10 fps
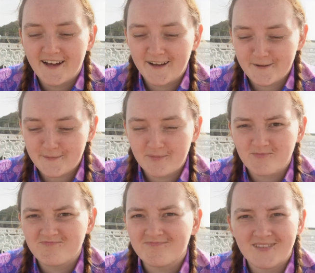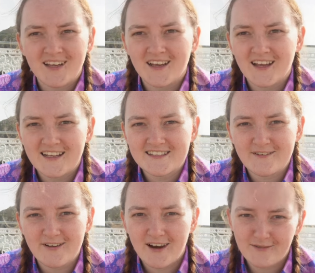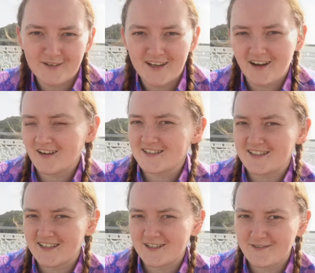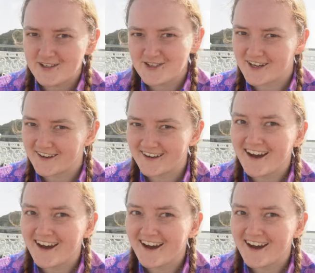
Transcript: Let's have a lovely arty adventure.